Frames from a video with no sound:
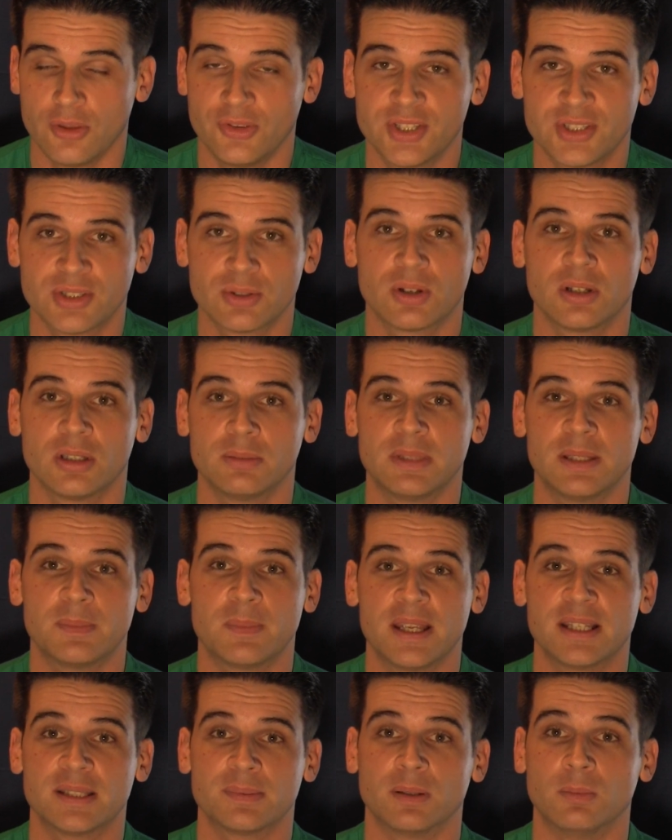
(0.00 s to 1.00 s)
Digital economy is
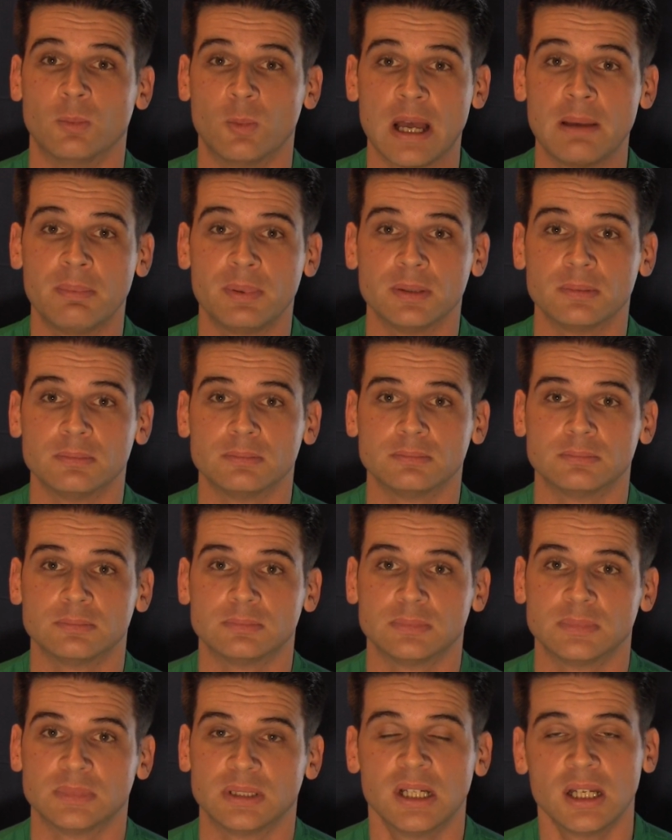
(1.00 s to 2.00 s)
based upon web,
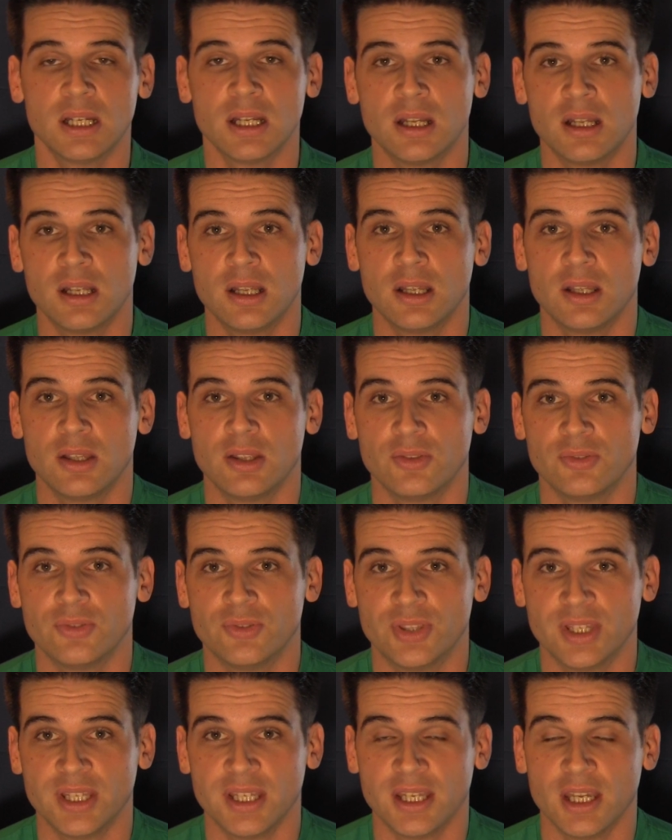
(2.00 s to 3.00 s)

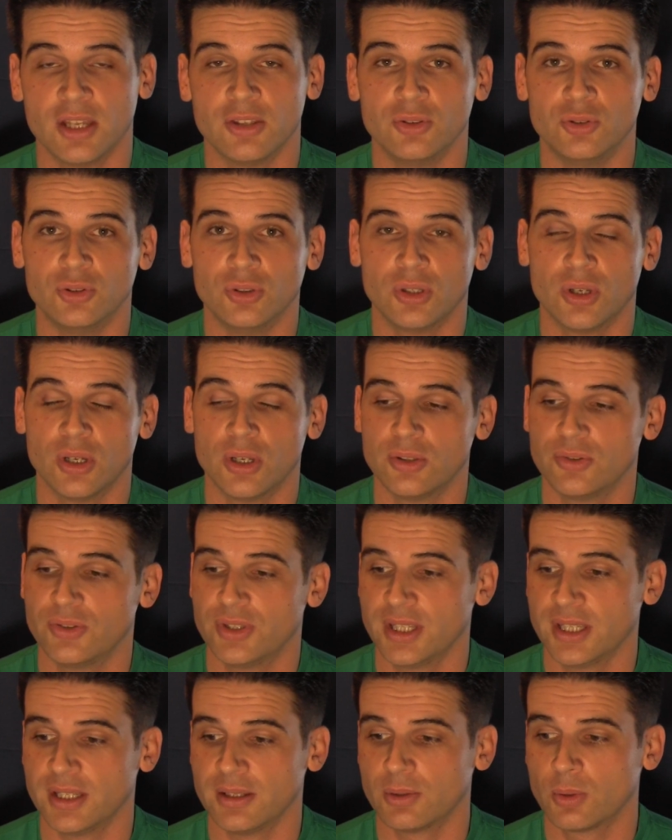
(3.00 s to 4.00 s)
the,
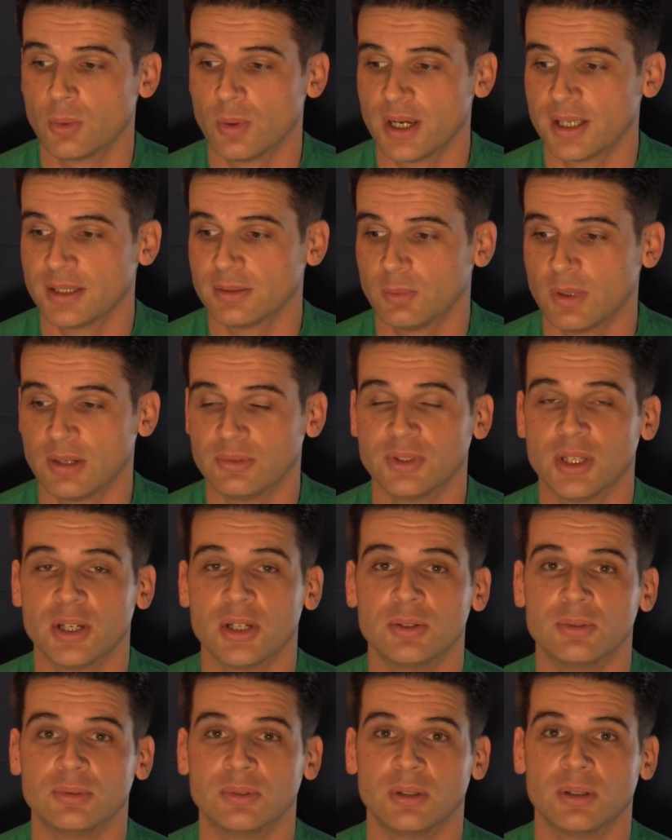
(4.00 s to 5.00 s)
the quite
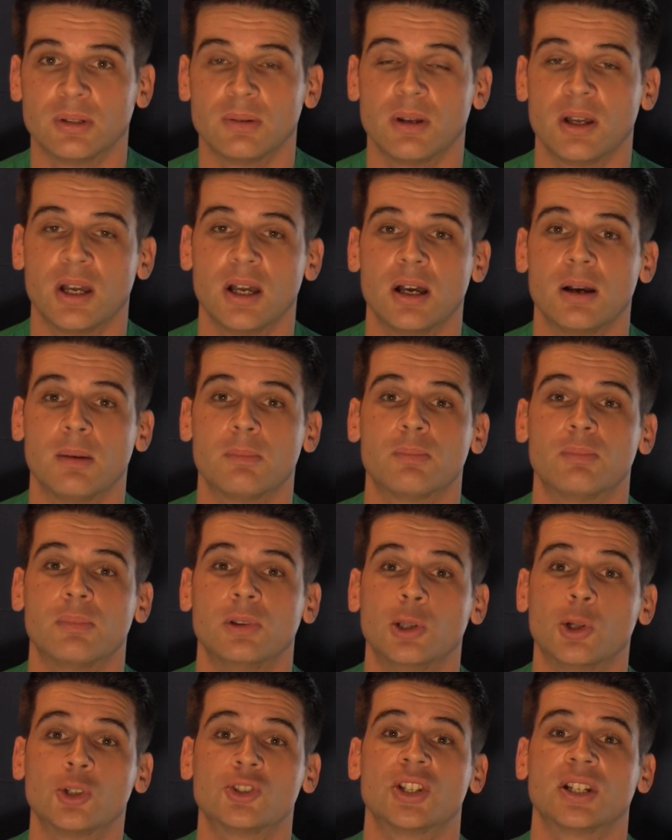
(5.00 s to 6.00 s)
well-known uh,
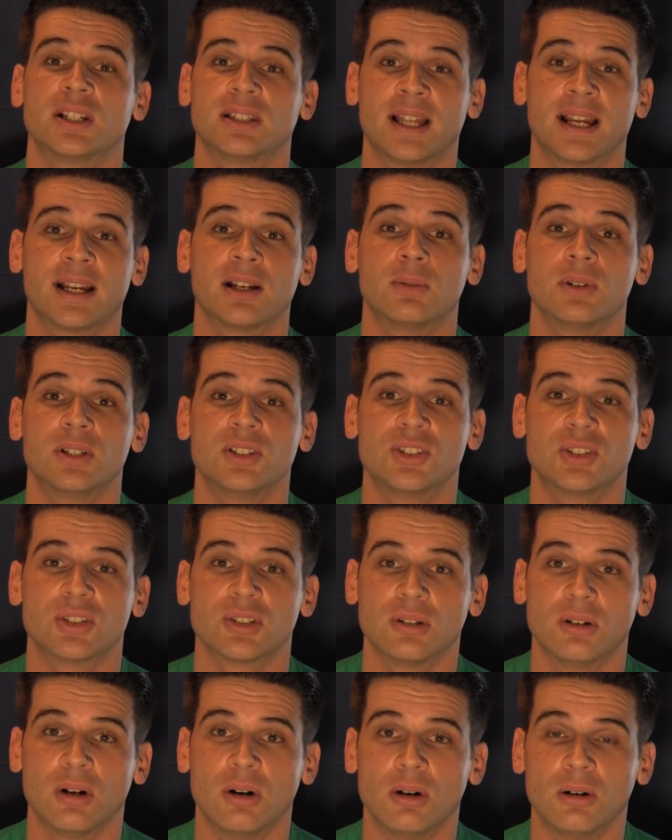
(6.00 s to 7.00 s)
logic
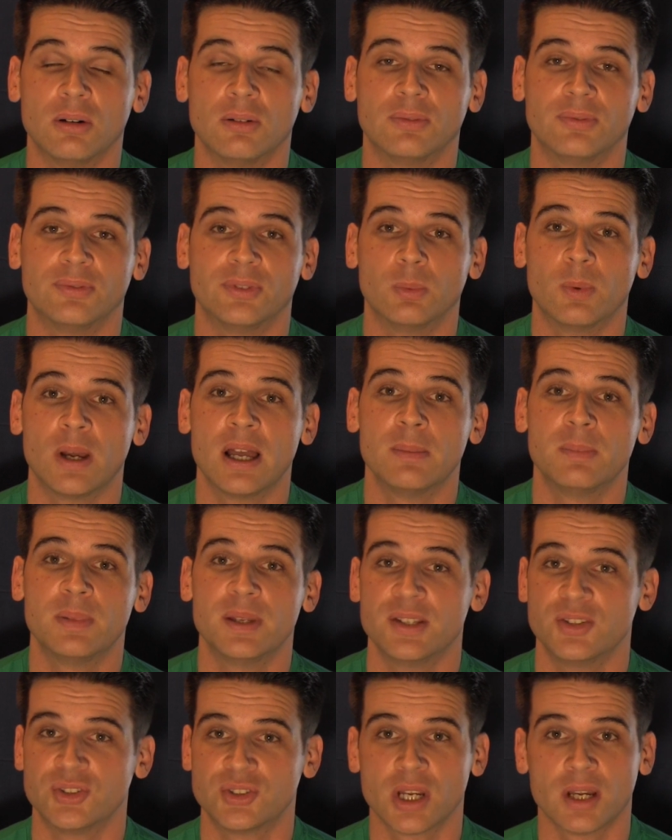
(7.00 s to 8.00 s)
language of the web
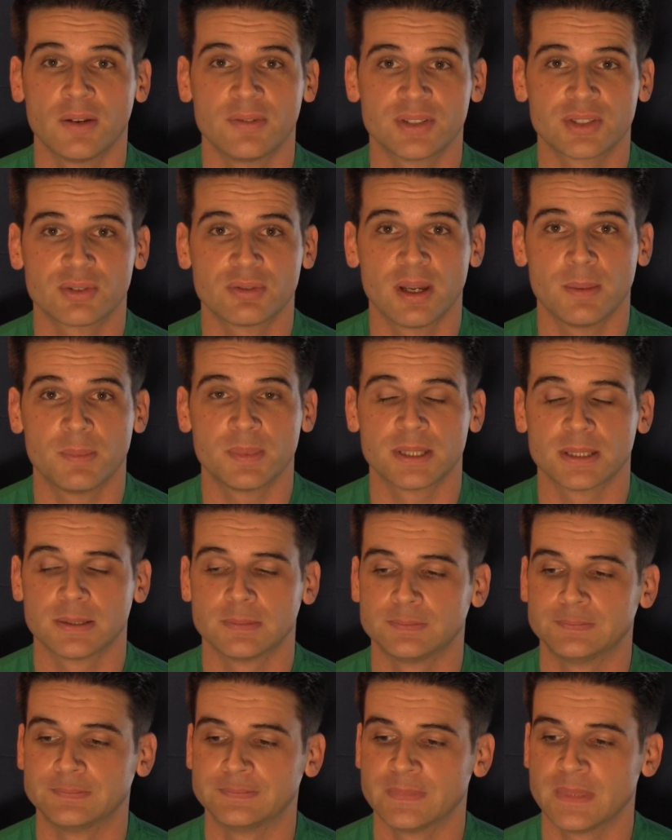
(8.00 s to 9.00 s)
is
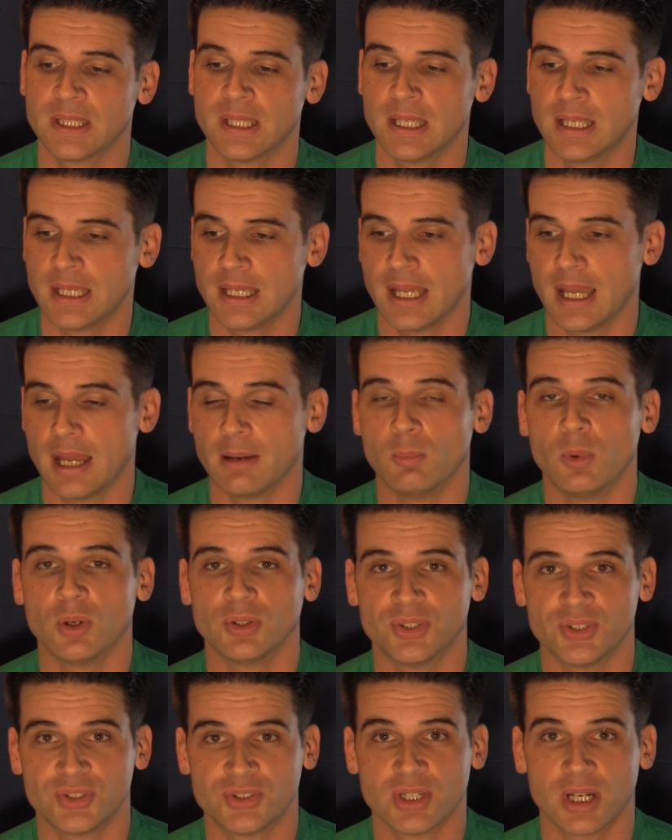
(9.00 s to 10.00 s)
JavaScript. And
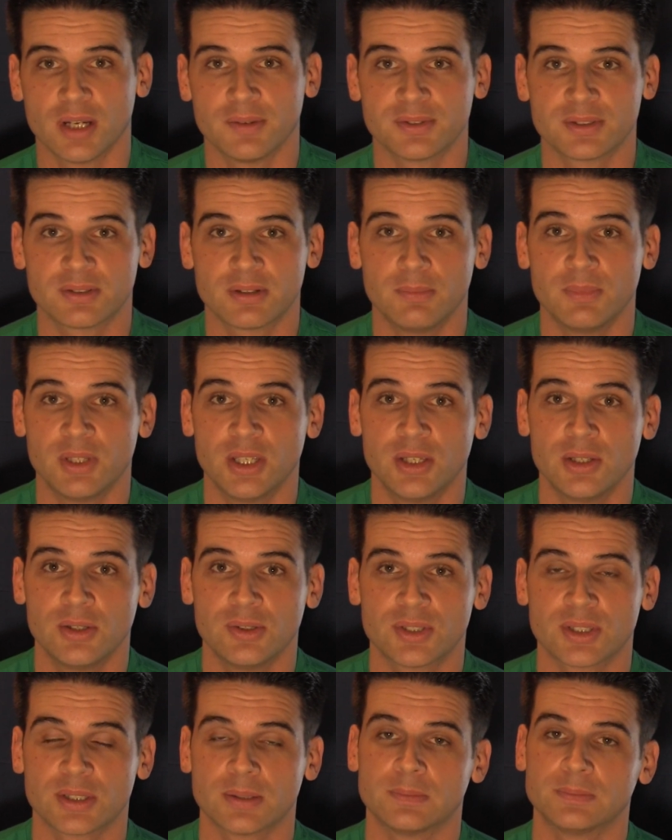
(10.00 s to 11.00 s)
what does JavaScript
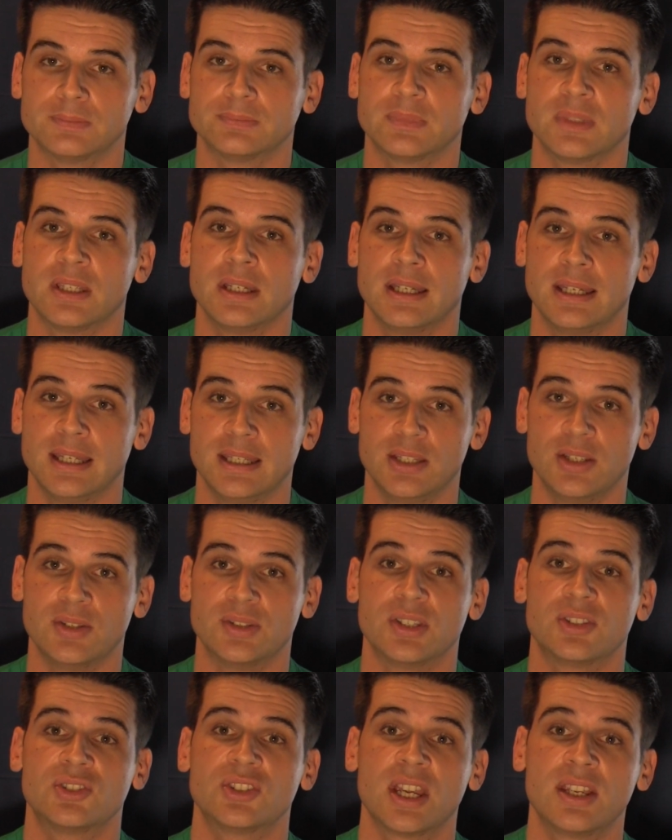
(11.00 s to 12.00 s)
use? It
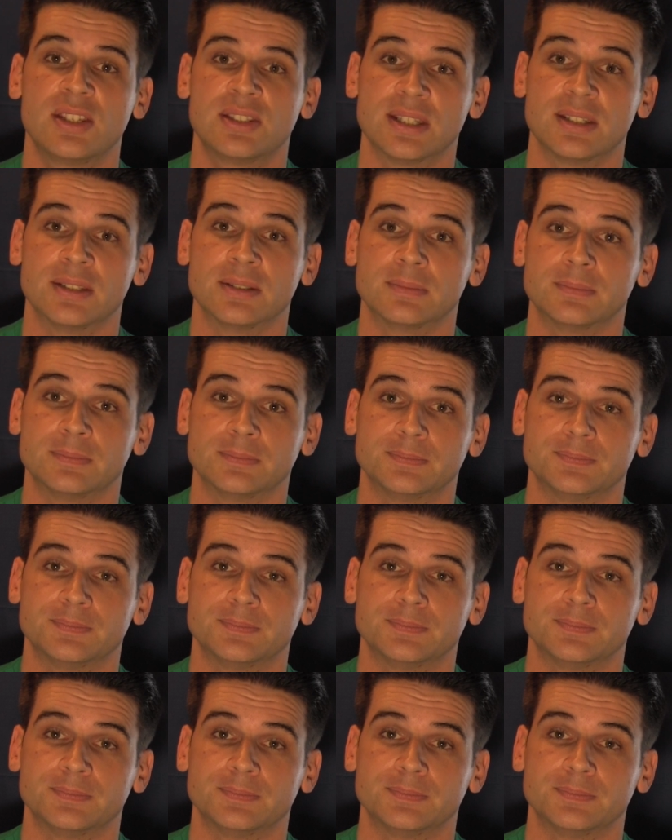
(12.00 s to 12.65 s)
uses JSON.